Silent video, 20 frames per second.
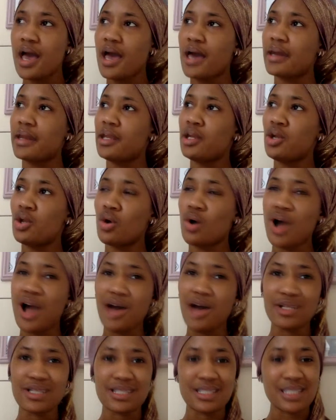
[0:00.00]
I didn't know
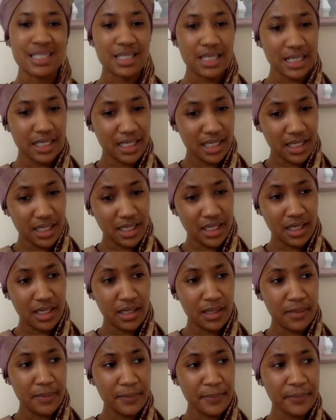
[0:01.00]
how to
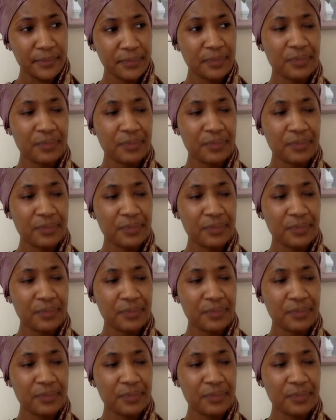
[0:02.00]
study.